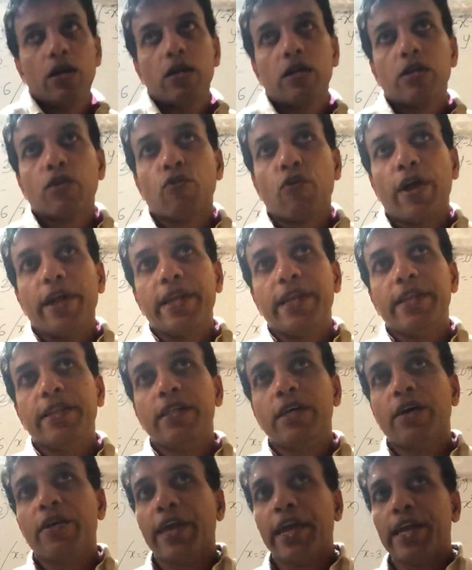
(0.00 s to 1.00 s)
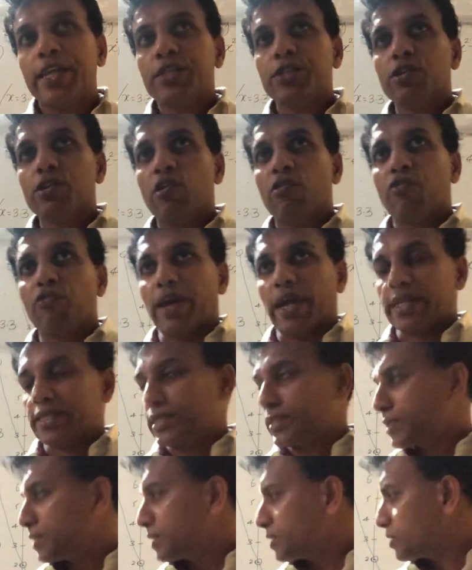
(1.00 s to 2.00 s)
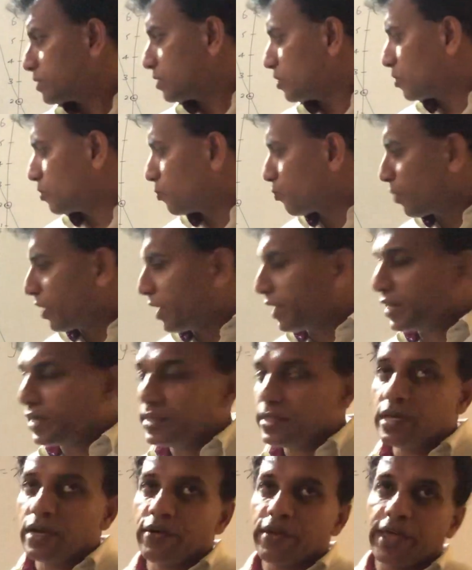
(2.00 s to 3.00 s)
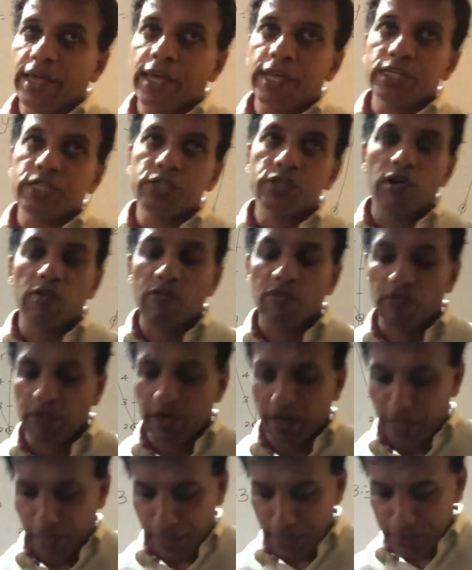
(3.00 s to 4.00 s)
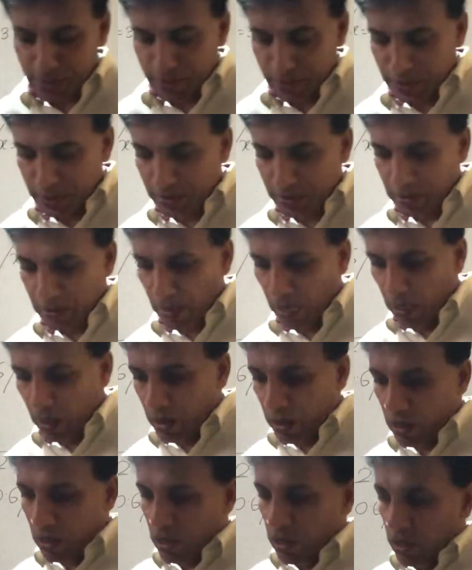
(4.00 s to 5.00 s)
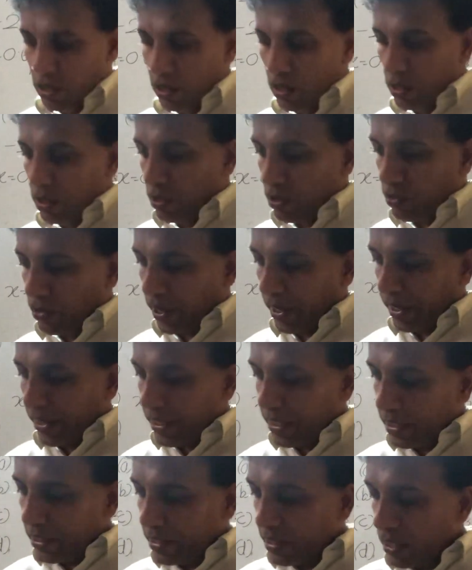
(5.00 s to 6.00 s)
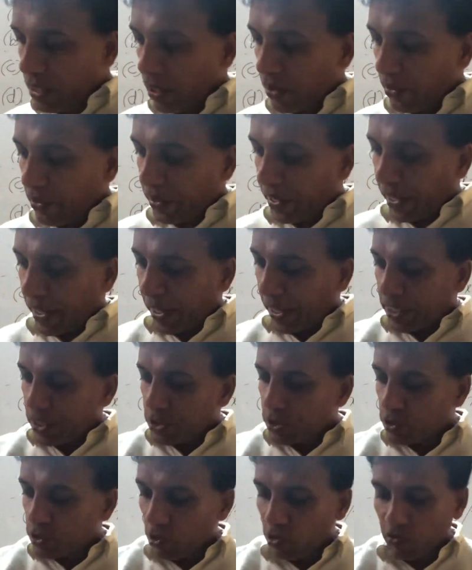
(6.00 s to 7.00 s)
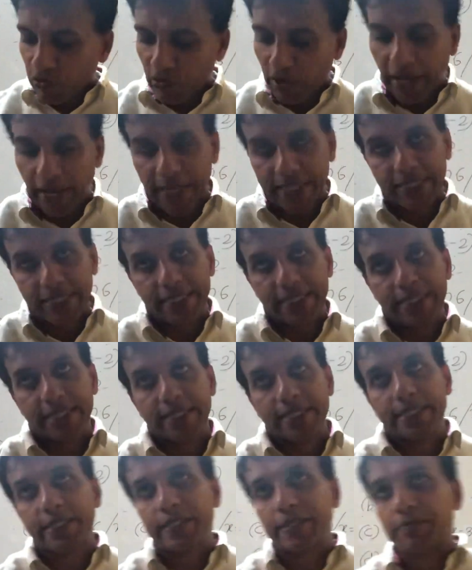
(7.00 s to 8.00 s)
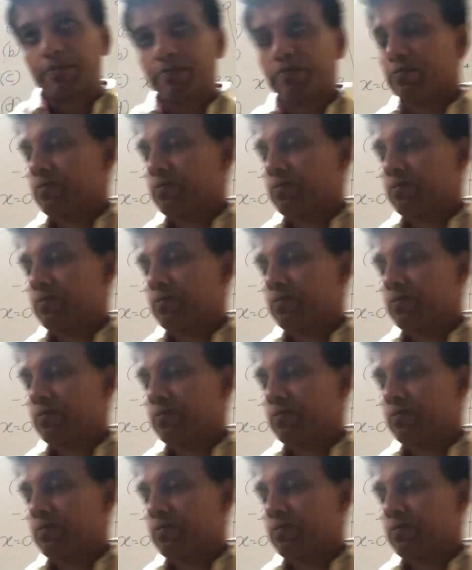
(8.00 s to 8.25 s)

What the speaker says: Write the range of x. Write the range of x. Write the range of x.